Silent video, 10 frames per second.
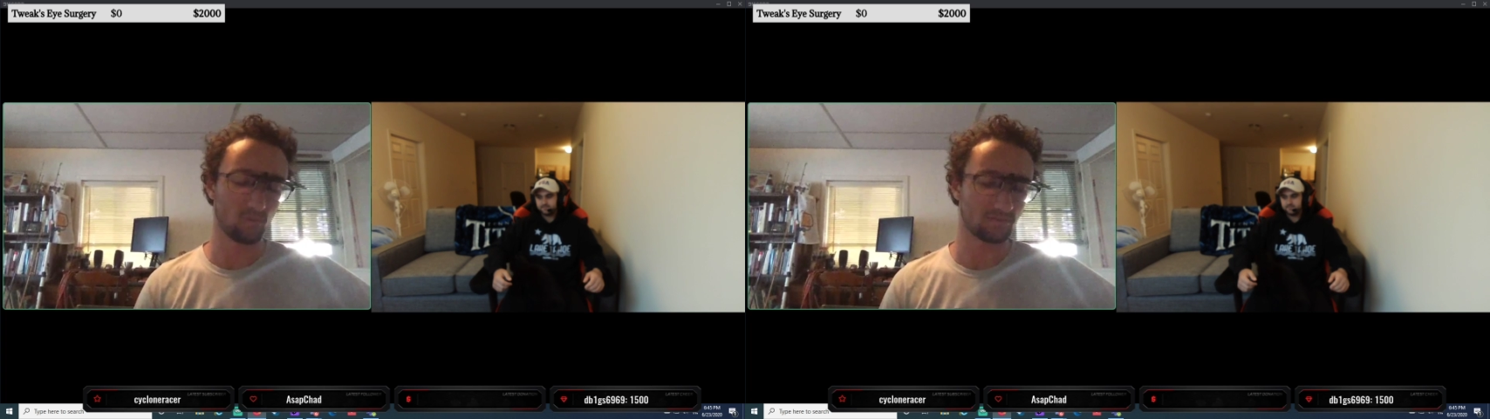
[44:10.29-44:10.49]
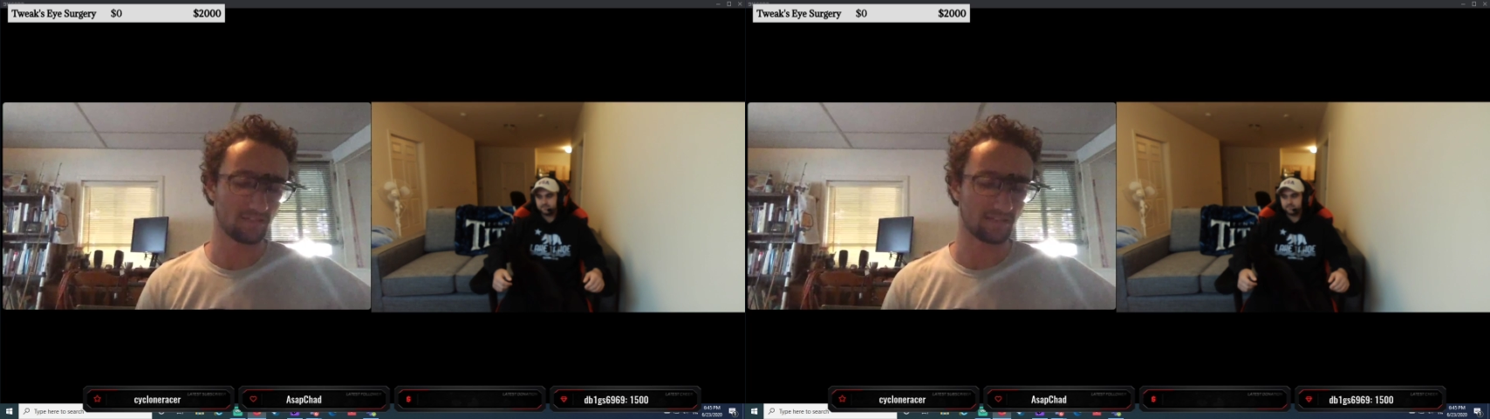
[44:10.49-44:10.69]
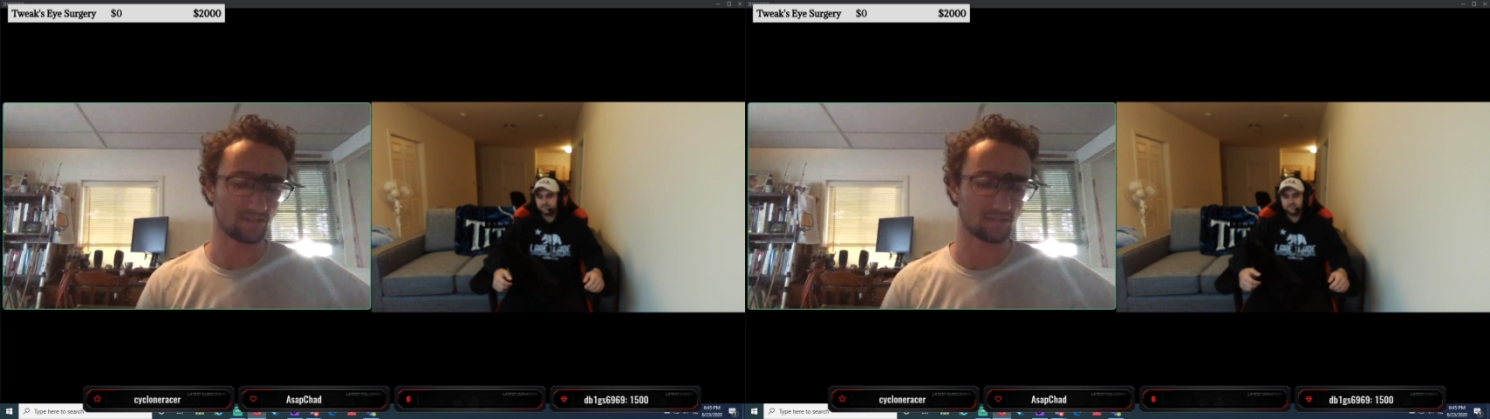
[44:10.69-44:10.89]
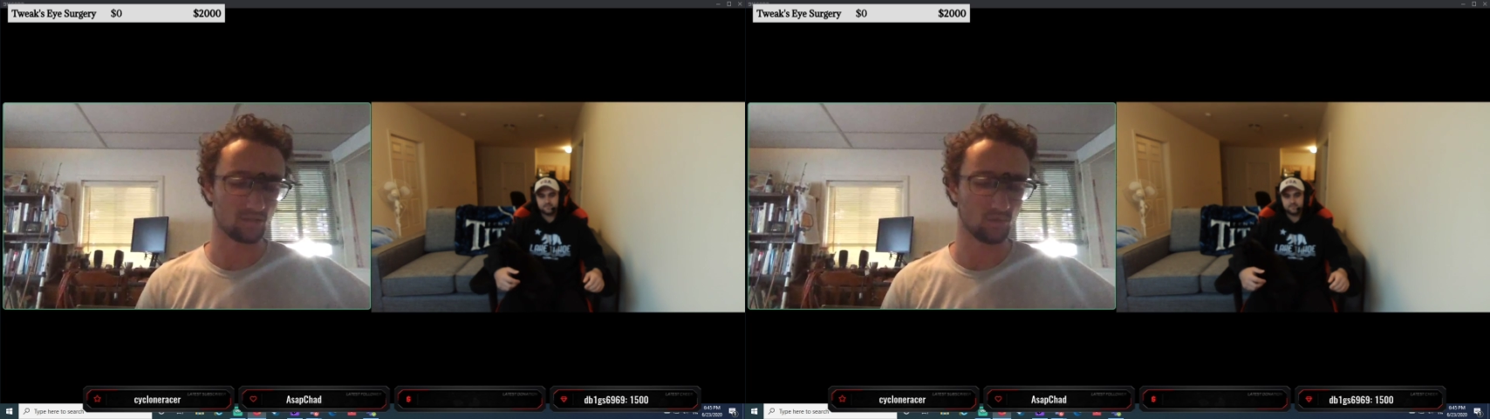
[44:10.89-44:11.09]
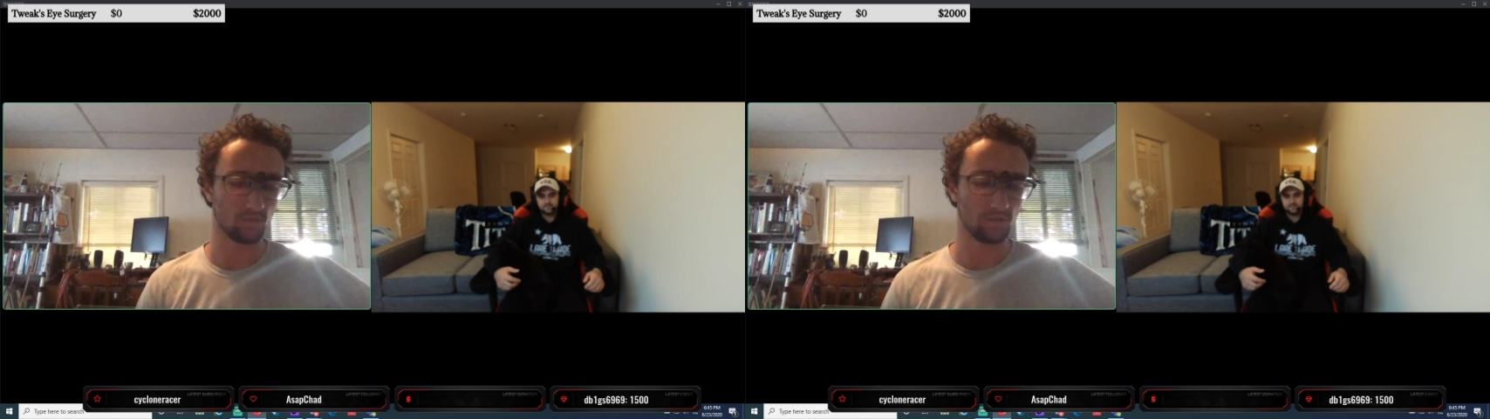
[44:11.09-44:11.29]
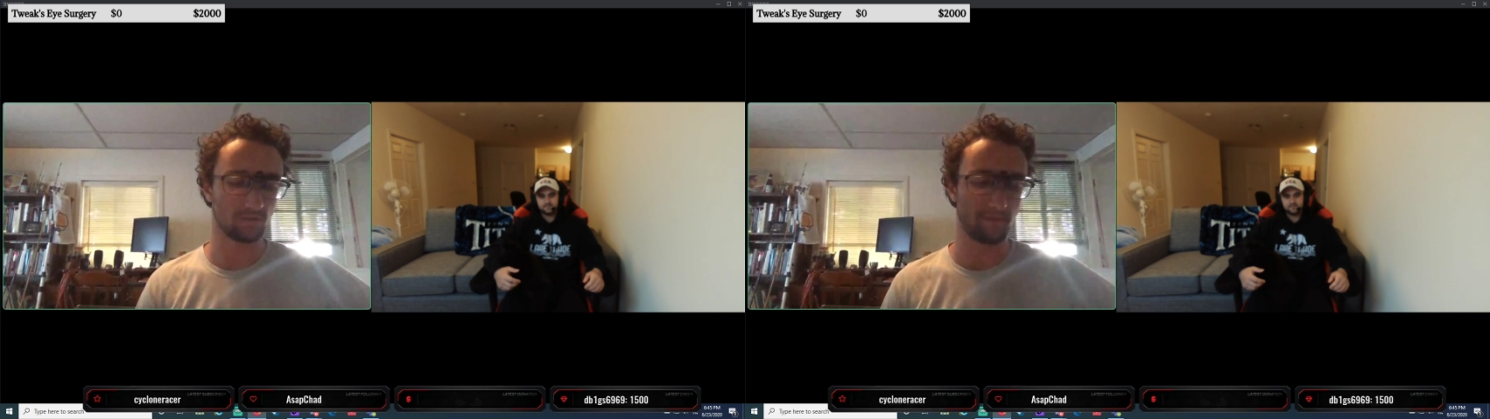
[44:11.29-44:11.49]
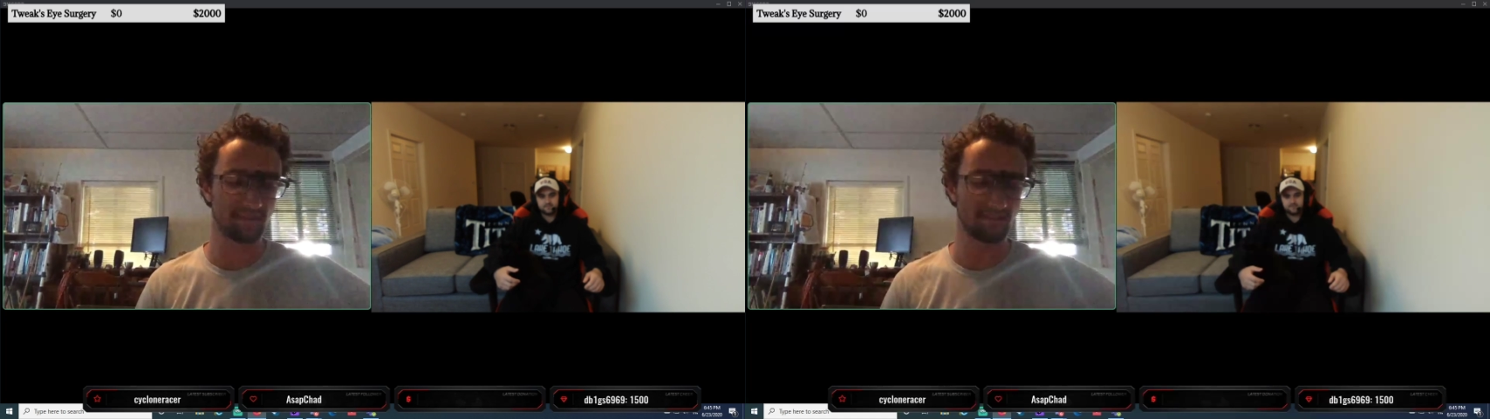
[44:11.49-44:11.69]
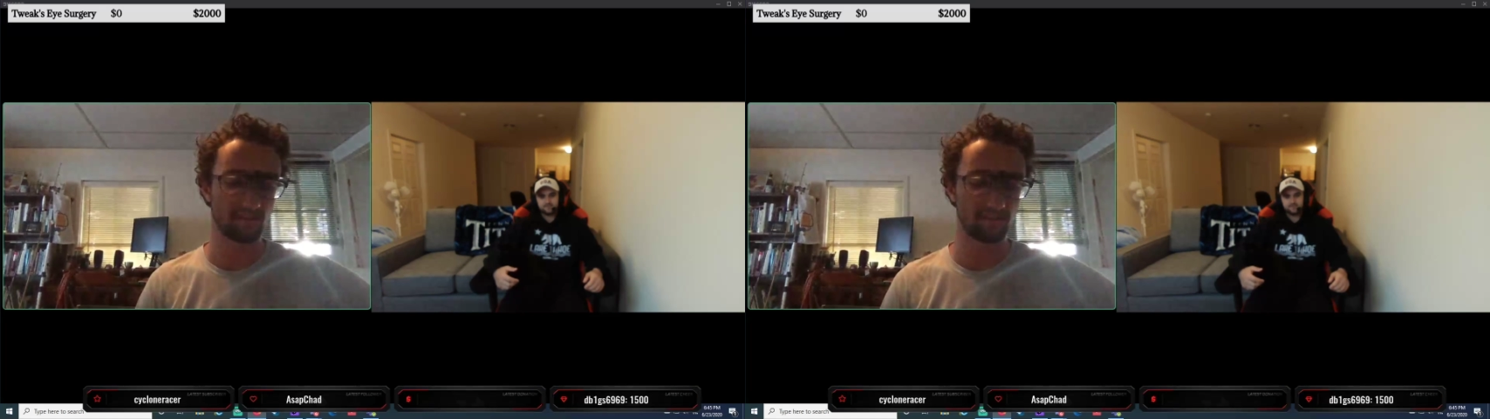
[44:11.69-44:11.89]
was like a school. It was
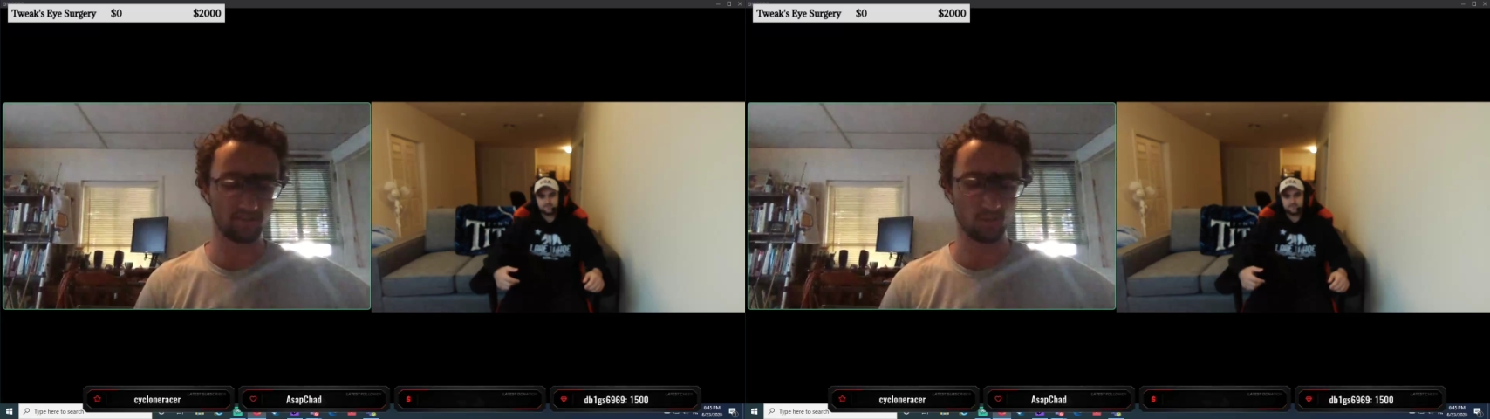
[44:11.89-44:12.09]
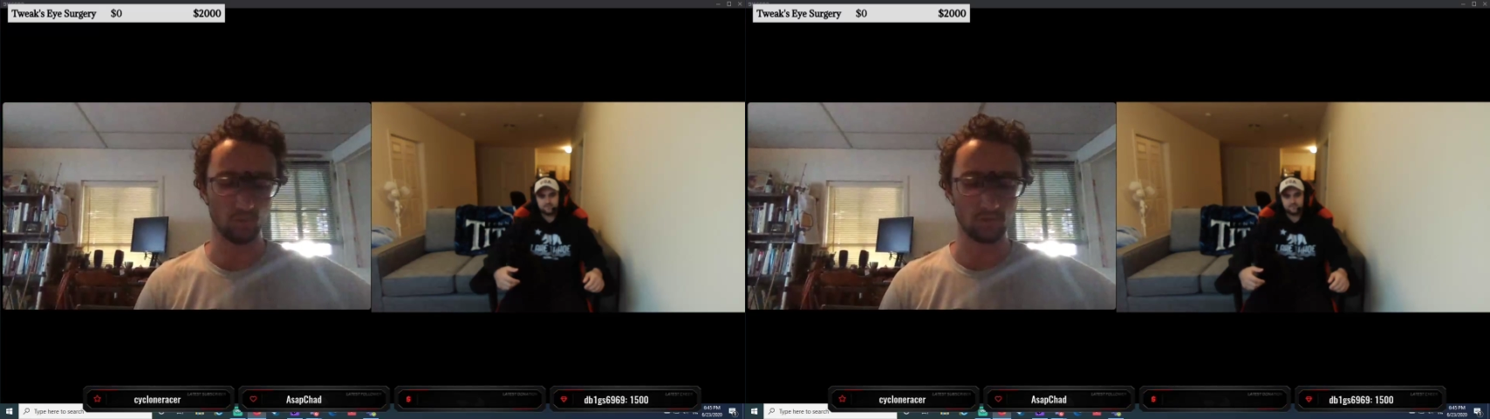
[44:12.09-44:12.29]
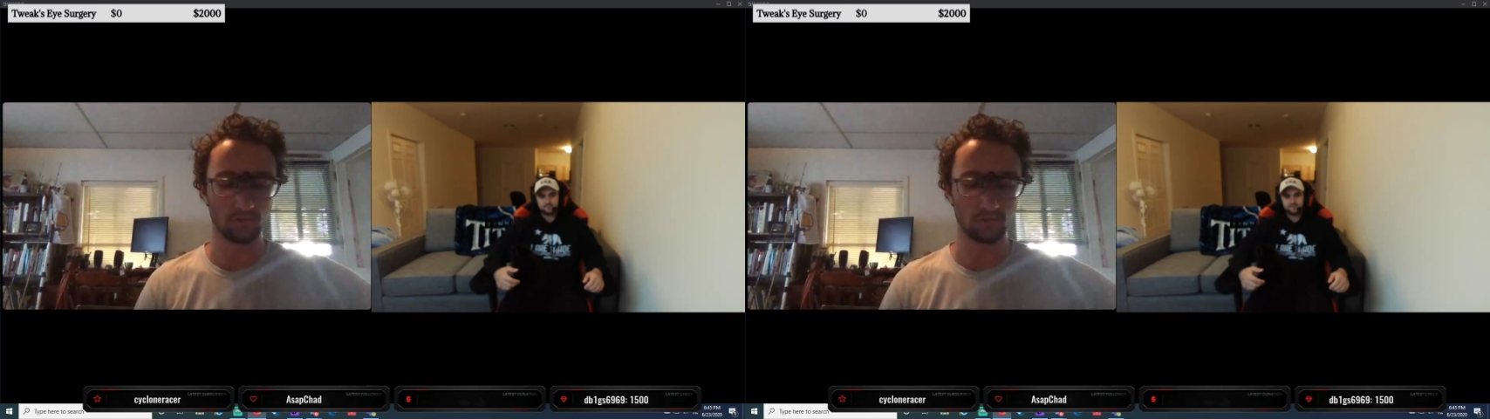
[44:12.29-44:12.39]
basically school.